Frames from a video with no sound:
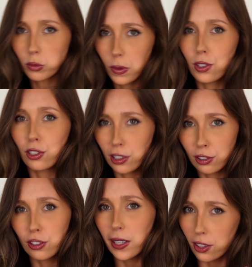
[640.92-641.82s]
I just
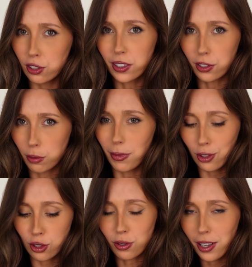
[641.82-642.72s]
had to taste it to
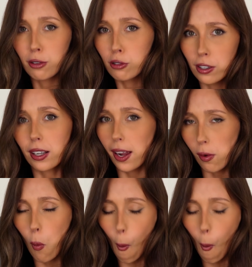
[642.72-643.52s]
make sure they were okay.